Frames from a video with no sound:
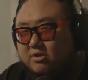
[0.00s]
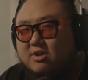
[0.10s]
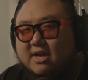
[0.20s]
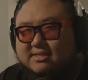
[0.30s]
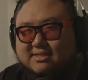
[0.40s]
What
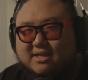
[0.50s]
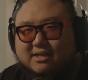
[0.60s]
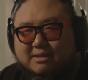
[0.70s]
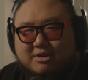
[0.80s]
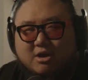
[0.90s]
did you guys
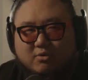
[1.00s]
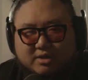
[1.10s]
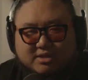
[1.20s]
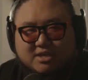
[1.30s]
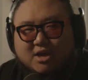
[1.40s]
think? Let me
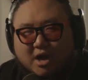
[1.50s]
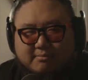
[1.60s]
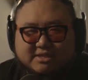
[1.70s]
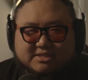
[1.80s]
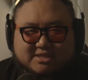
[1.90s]
know in the
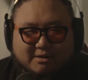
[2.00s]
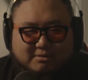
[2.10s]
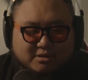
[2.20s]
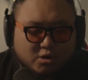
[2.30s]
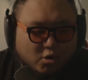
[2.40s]
comments
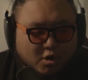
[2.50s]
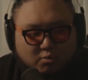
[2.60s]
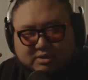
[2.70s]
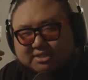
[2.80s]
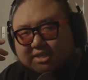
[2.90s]
down below.
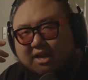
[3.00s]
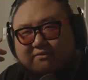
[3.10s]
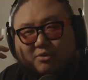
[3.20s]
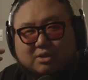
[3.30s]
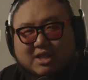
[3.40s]
Once again,
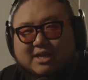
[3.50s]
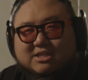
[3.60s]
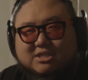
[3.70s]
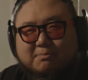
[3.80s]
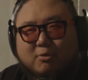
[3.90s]
if you would like
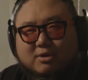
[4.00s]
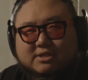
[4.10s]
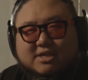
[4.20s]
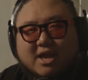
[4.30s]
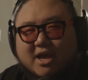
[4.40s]
to support
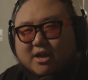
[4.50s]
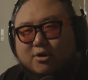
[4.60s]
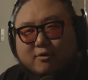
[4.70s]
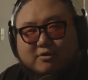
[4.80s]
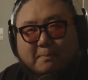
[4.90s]
us, head
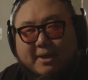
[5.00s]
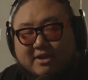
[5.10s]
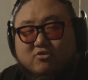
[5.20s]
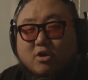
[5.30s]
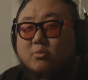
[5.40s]
on over to
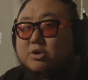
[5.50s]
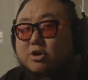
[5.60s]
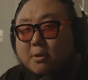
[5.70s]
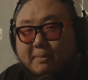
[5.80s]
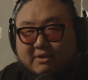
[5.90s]
Patreon. When
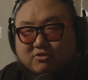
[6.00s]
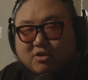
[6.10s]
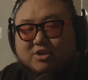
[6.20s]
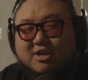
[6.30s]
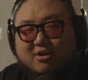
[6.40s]
you go to
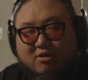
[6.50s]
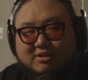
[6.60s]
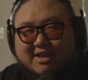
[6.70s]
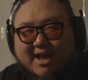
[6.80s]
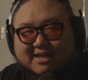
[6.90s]
Patreon, you get
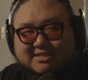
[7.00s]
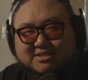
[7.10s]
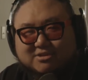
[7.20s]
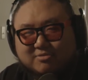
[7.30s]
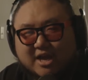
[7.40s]
early
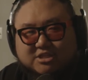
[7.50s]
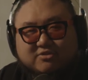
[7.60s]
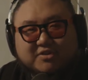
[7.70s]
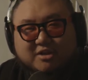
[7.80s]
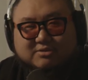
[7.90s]
access to
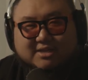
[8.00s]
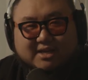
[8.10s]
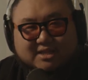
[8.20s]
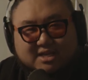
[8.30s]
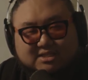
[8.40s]
reaction videos
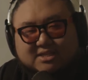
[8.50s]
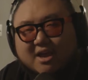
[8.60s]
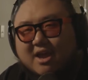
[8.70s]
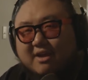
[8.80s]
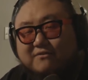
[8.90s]
like this,
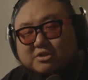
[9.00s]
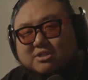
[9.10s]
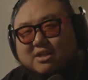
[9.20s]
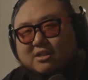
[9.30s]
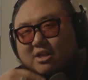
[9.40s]
and for
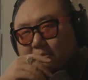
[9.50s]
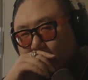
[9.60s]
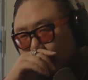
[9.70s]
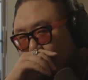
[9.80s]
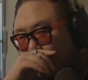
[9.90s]
just a little
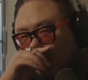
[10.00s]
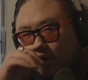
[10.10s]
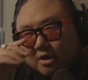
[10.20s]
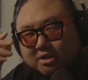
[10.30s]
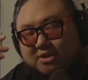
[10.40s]
bit
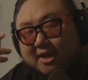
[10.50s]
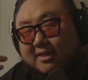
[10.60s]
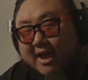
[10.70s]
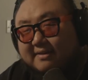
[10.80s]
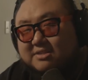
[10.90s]
more, you
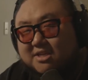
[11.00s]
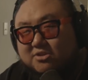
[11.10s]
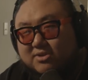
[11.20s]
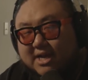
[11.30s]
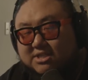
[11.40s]
get live
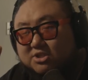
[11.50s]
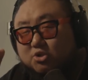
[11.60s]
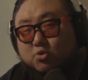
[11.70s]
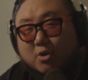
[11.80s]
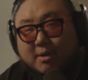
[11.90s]
stage
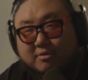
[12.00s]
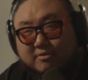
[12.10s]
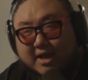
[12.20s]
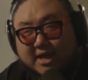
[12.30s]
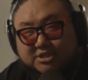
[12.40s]
reactions,
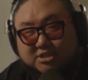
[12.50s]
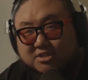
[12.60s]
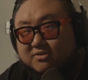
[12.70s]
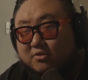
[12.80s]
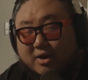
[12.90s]
drama
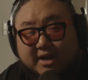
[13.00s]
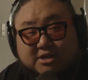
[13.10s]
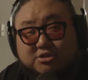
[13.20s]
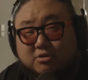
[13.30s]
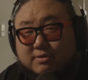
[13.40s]
reactions,
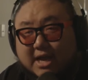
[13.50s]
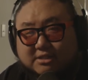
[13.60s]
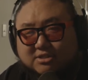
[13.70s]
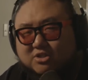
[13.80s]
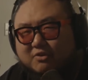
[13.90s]
variety show
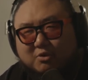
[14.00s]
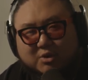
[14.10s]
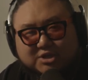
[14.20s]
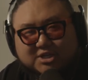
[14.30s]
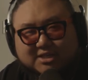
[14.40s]
reactions. So if you
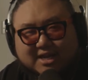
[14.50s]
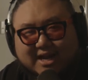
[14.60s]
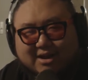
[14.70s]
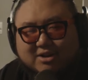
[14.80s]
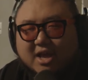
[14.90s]
want to check
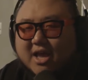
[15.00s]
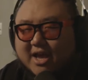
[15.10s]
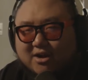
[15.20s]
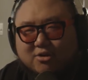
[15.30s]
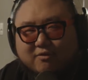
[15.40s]
that out,
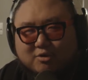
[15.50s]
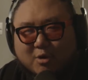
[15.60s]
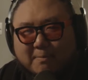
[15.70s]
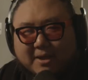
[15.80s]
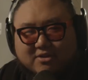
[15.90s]
head on over
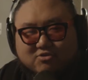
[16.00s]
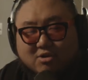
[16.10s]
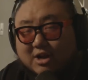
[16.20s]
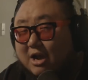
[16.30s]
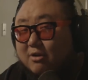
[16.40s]
to our
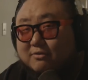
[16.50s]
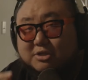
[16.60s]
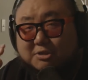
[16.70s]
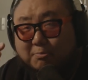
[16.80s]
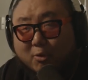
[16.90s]
Patreon.
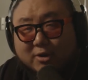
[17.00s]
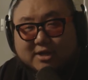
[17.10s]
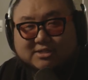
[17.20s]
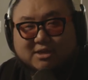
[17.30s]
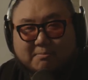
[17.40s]
However,
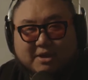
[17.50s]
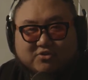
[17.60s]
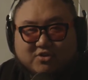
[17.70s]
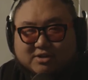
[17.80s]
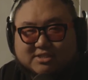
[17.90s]
supporting us on
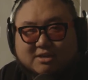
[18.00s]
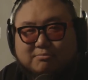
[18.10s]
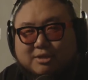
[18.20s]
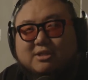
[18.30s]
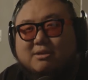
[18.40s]
Patreon is
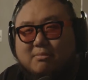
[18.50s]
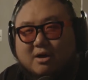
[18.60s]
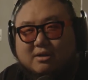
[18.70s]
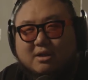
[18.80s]
completely